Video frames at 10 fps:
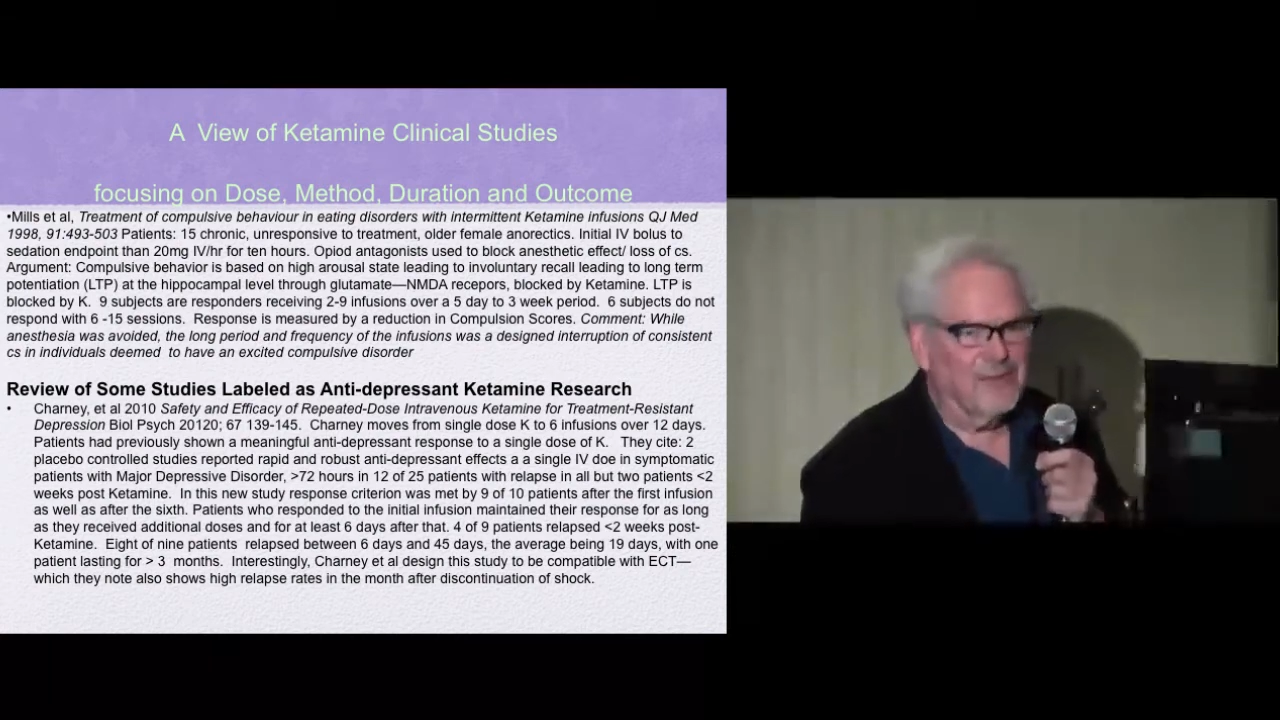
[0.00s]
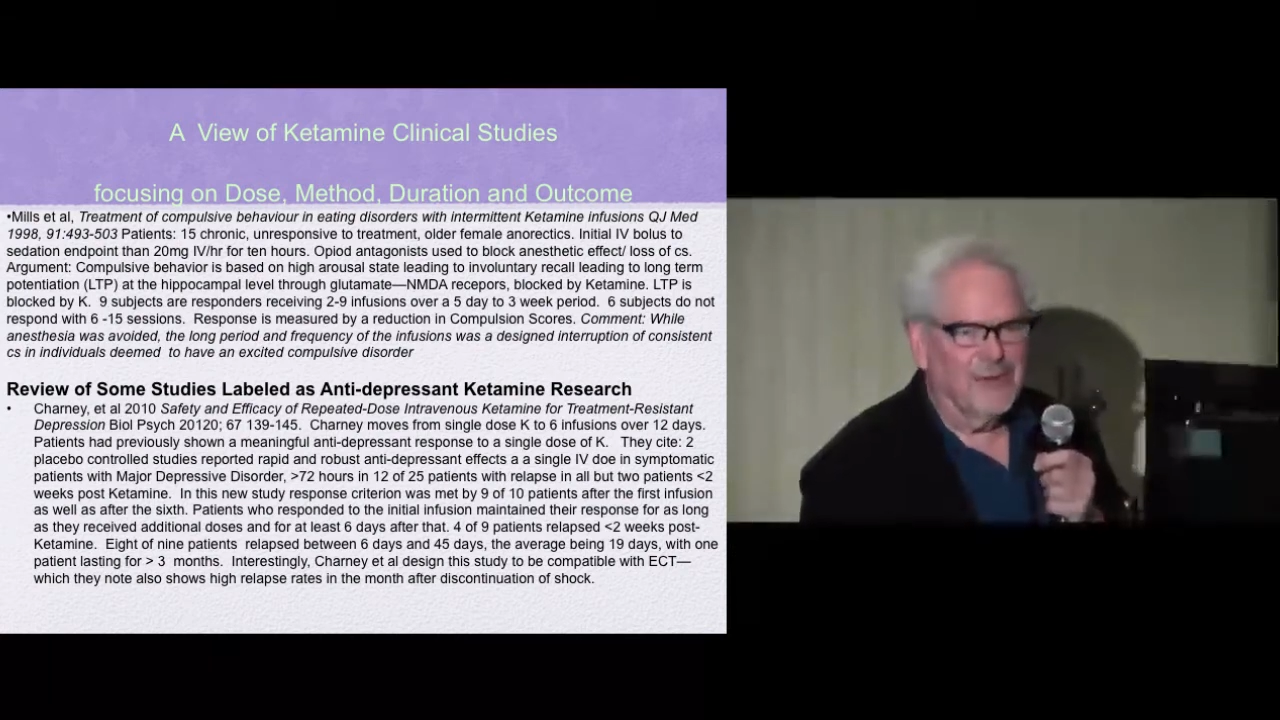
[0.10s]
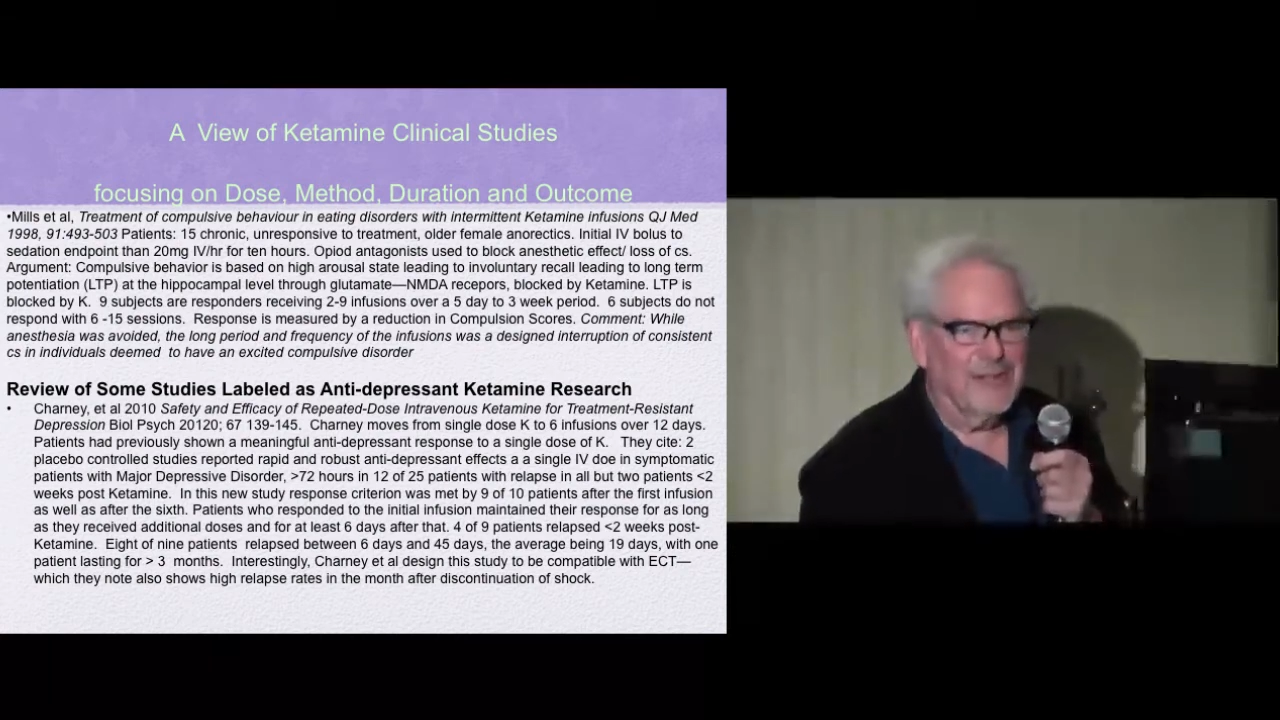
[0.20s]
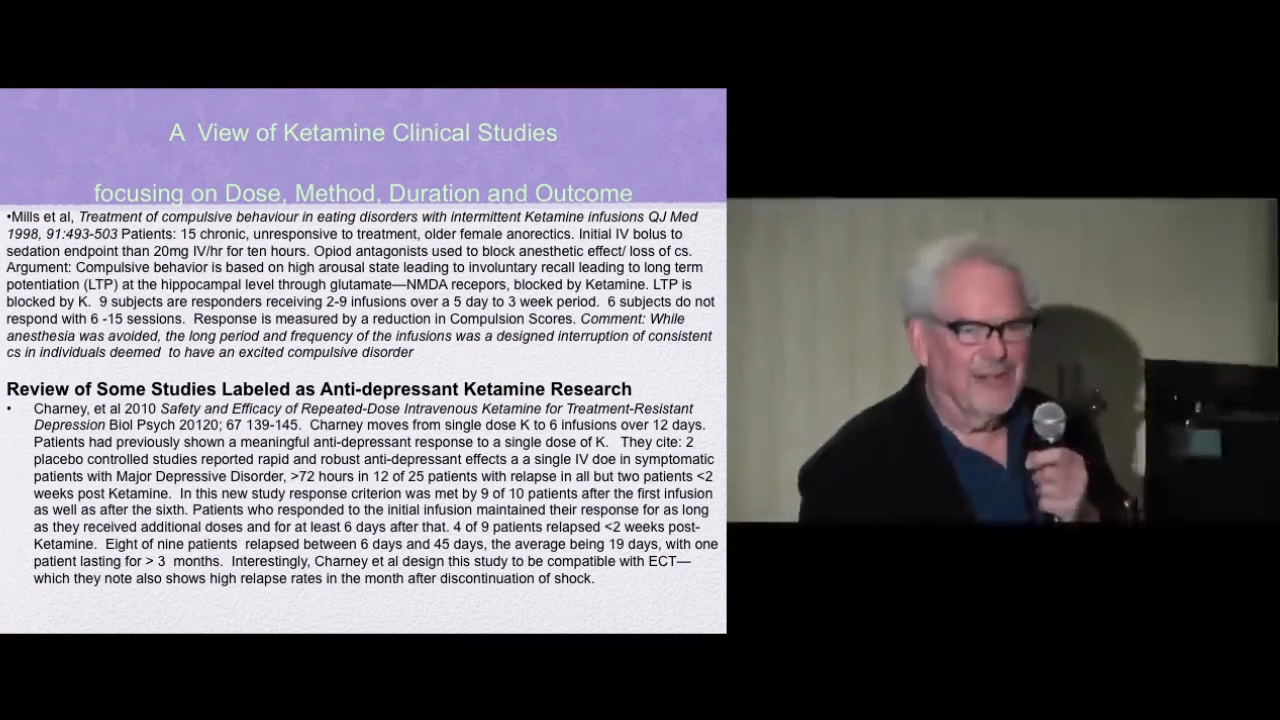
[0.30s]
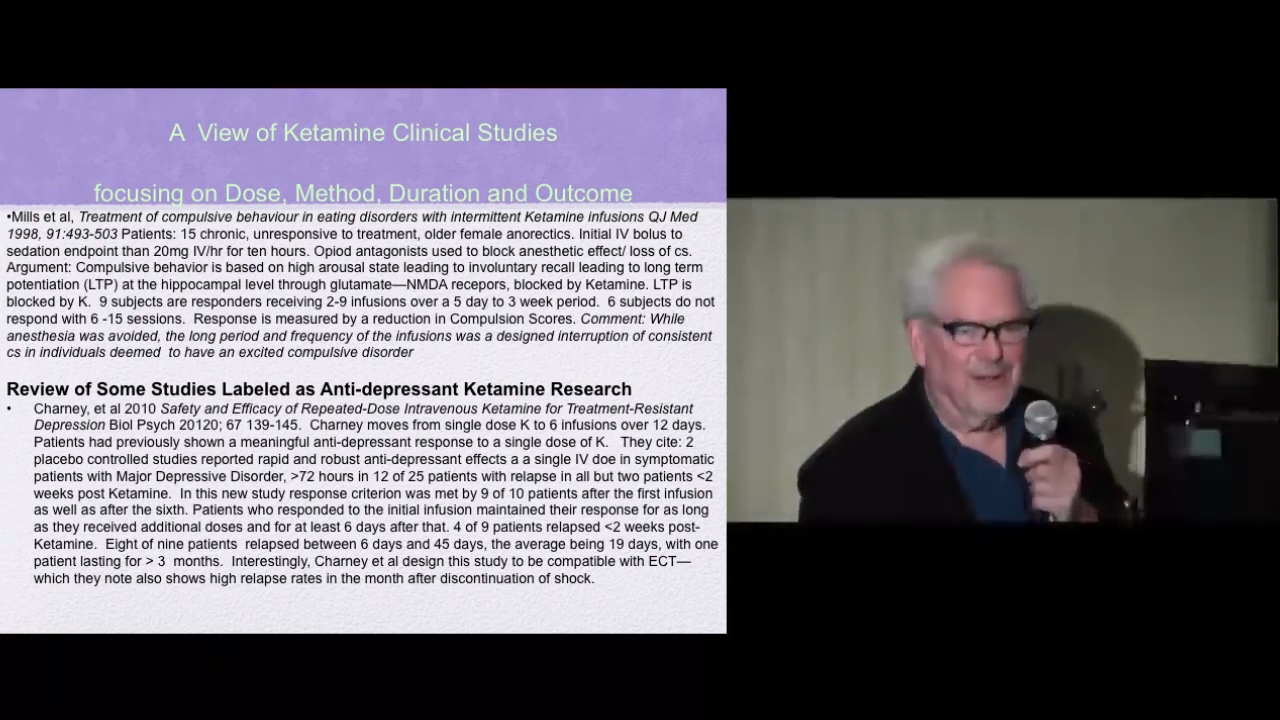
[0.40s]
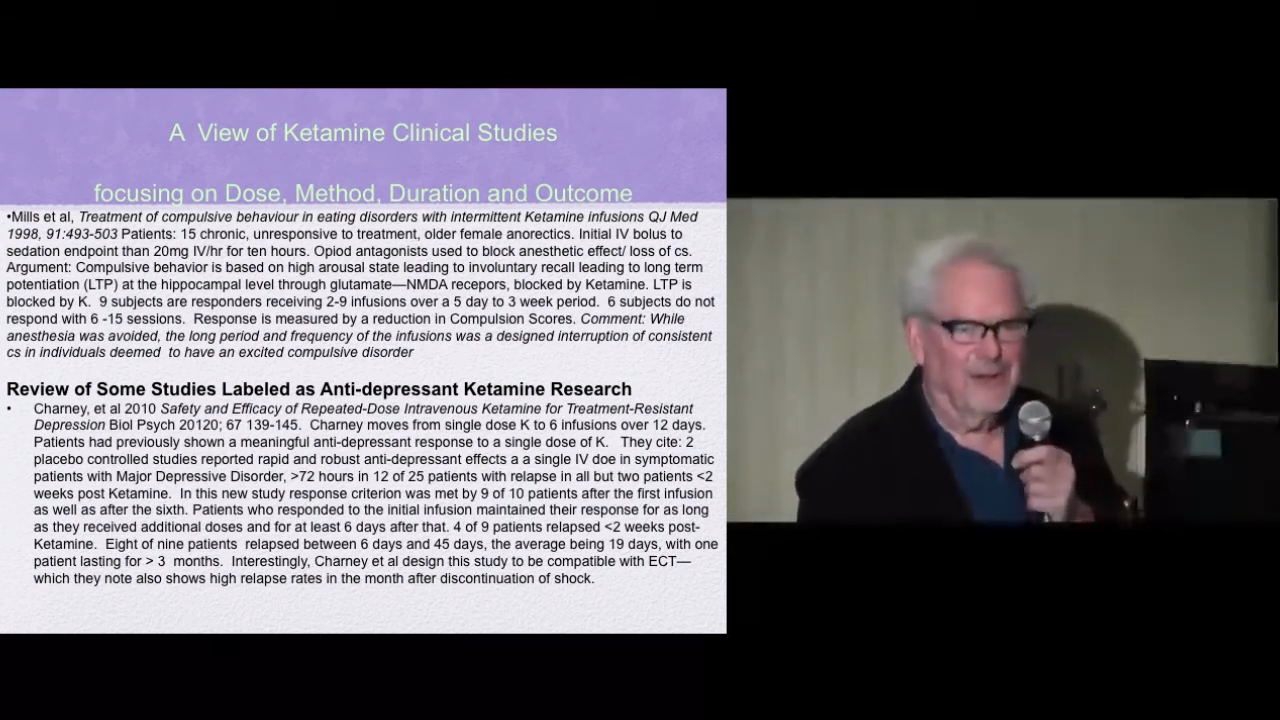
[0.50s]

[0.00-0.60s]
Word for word: sort of get